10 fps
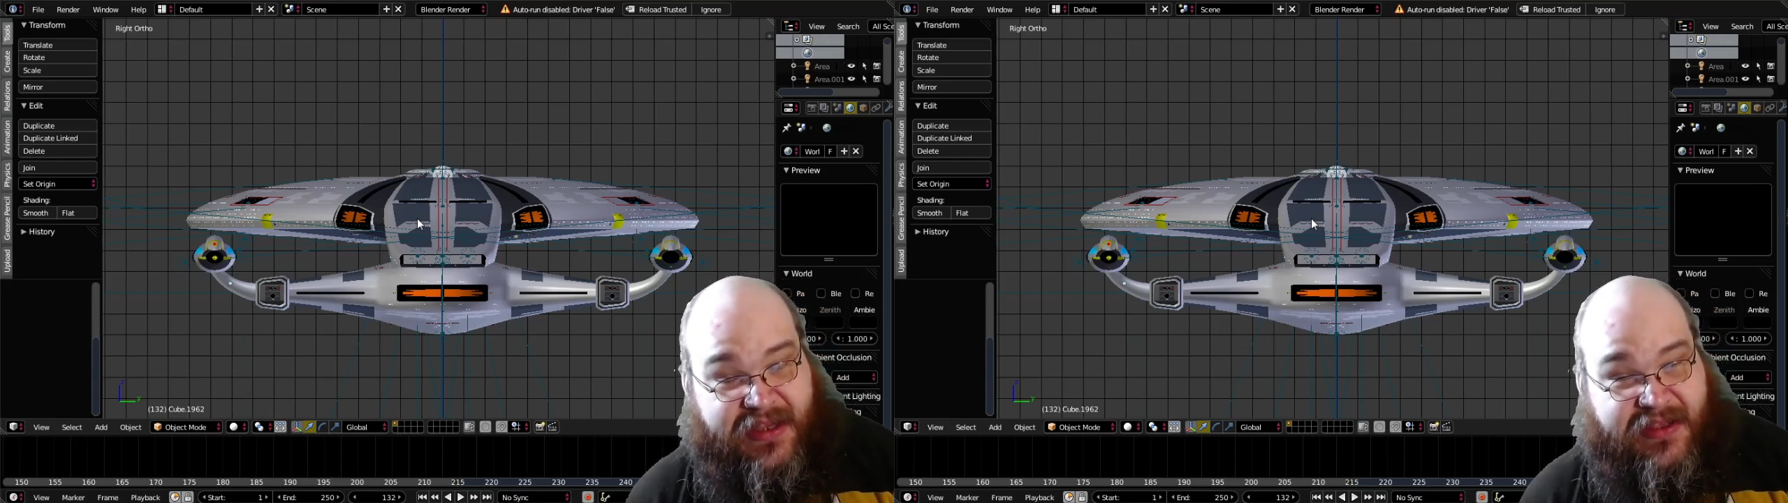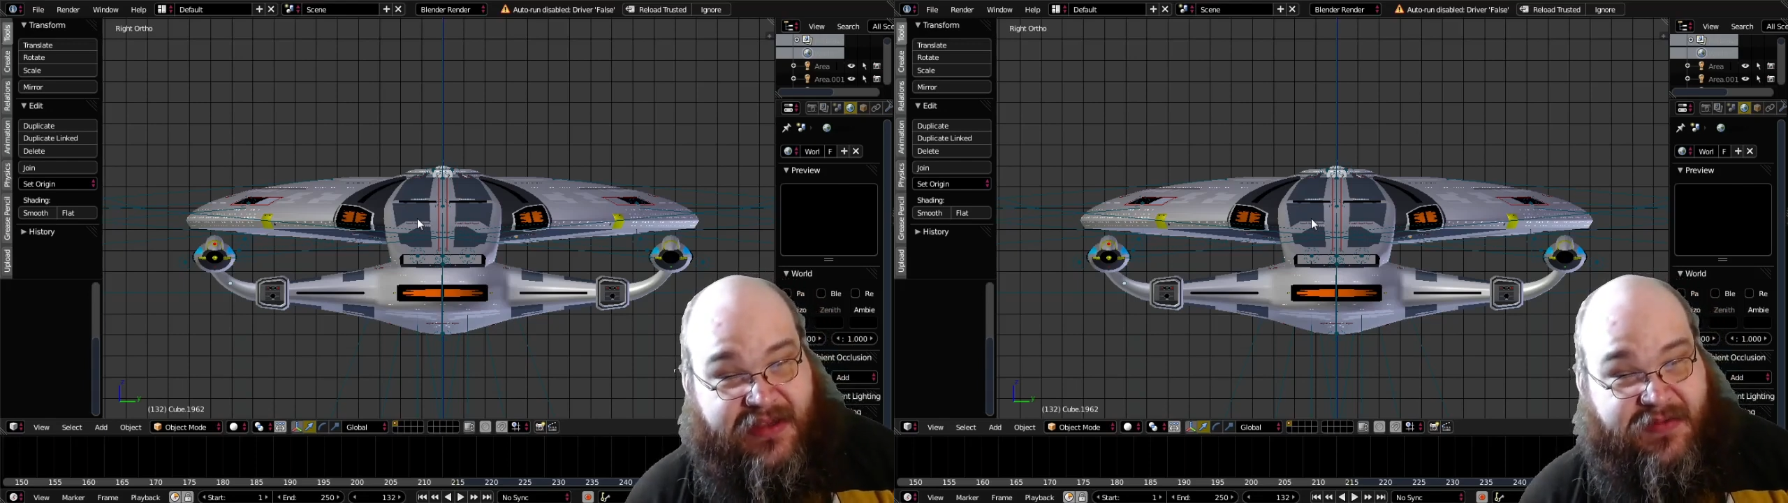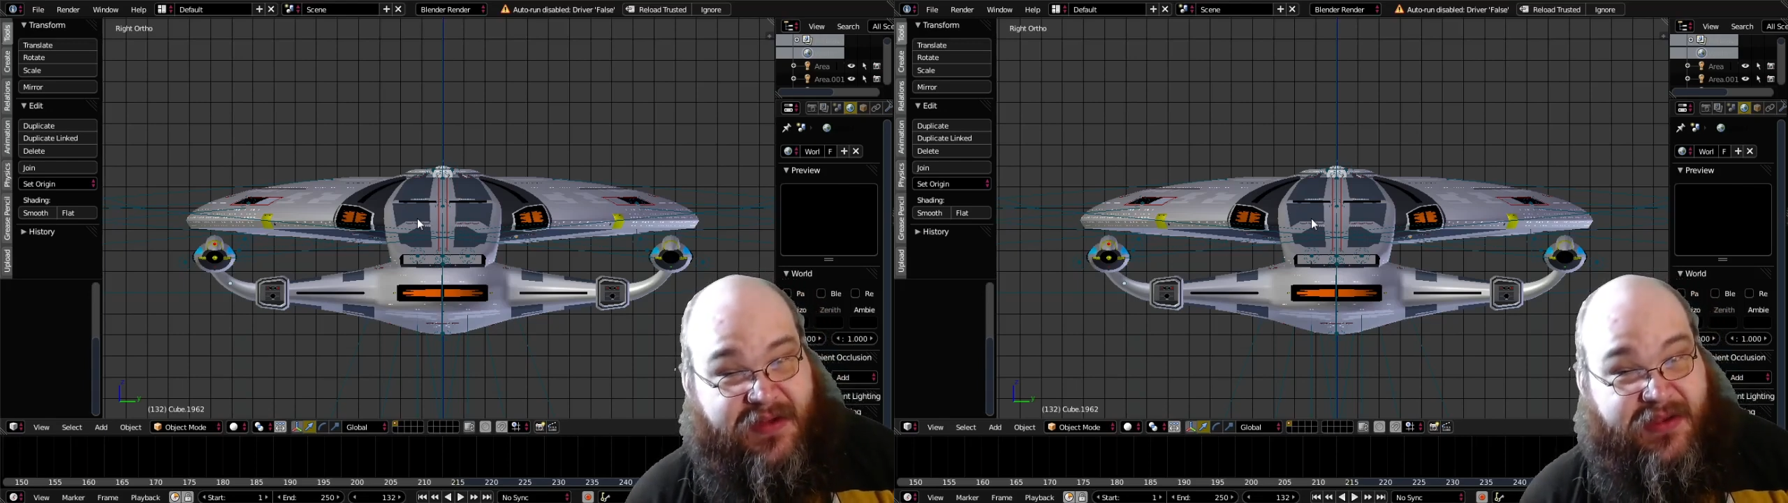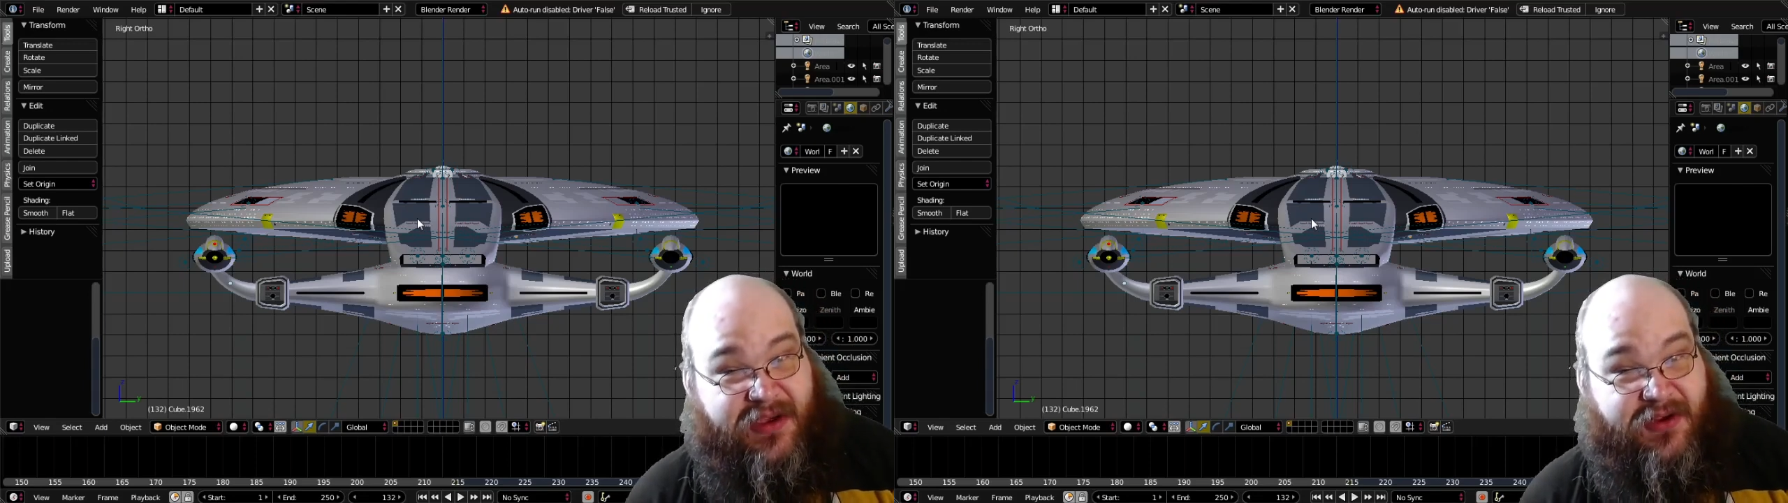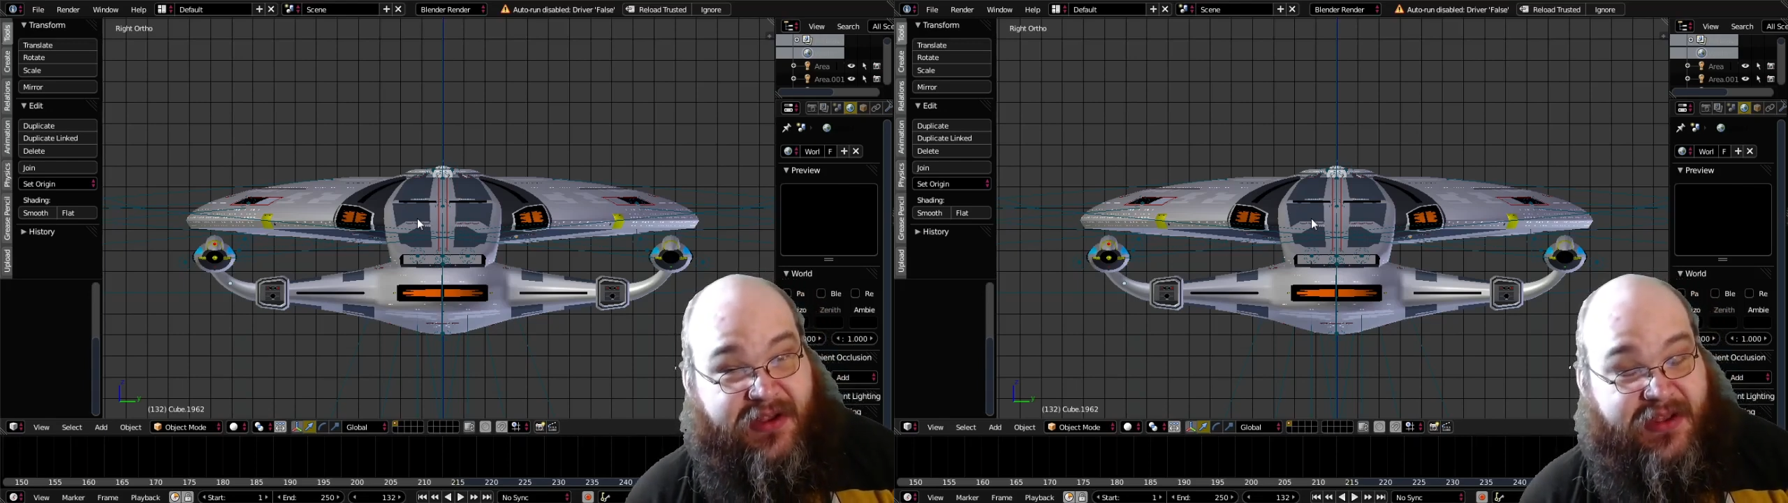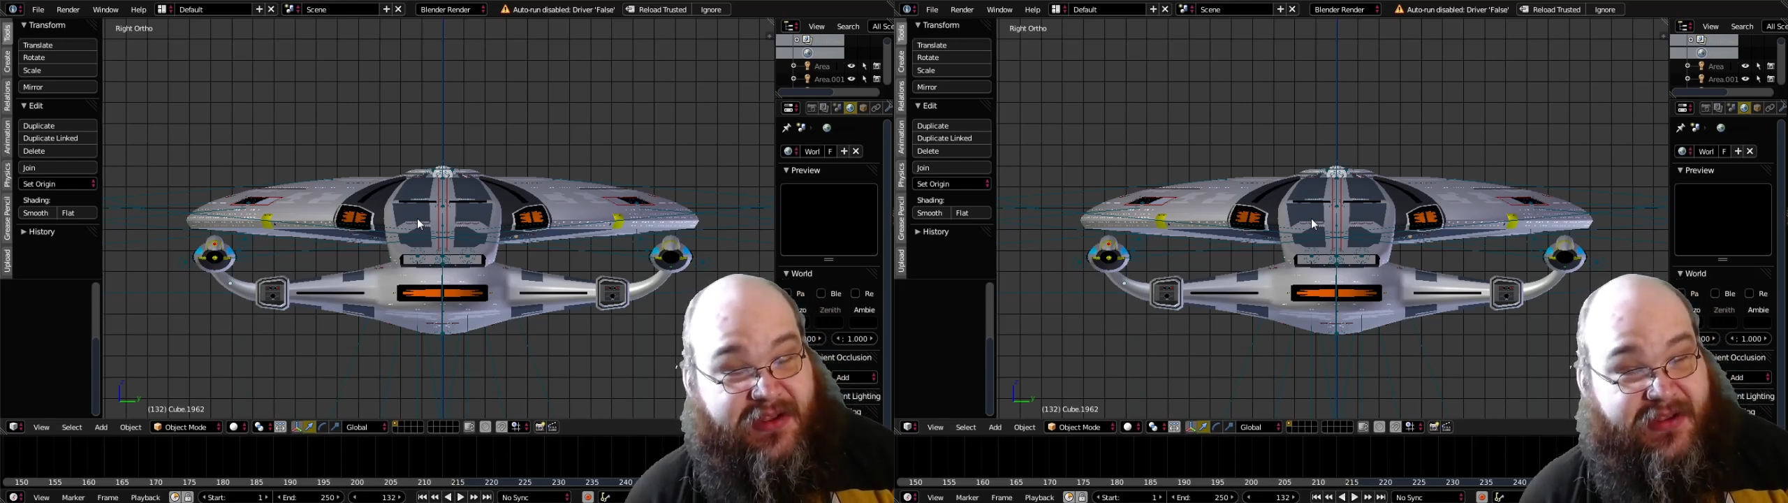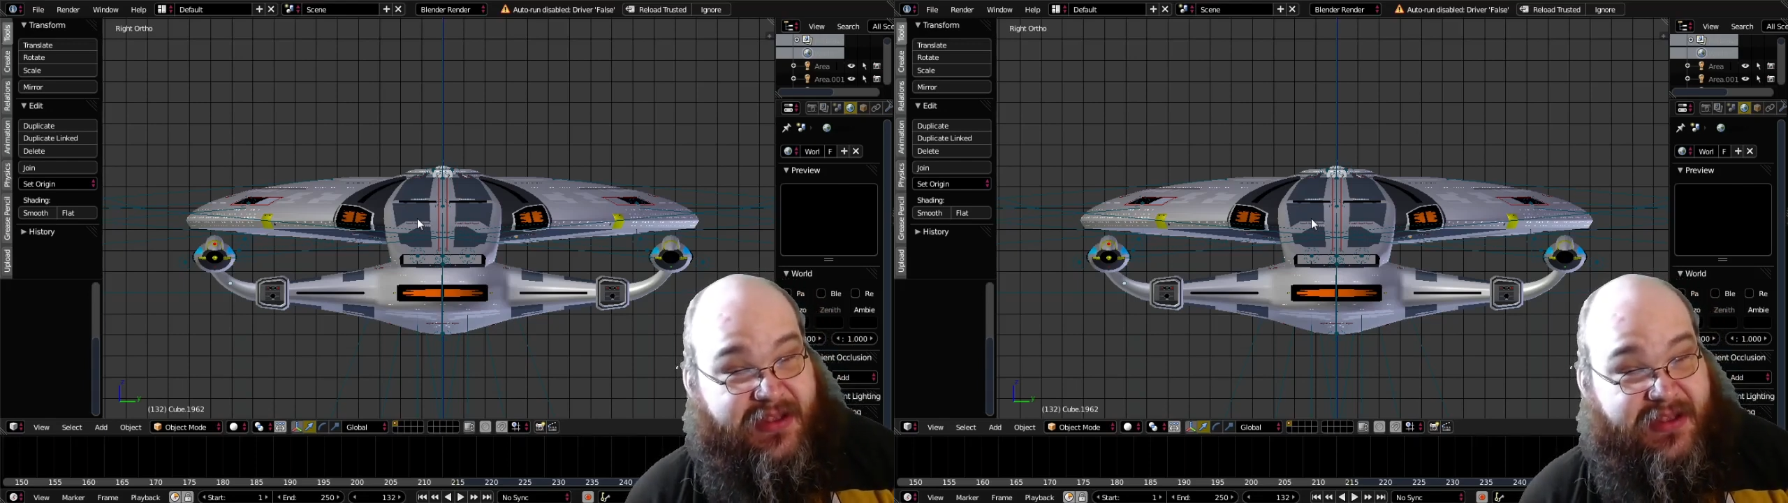Sometimes I create things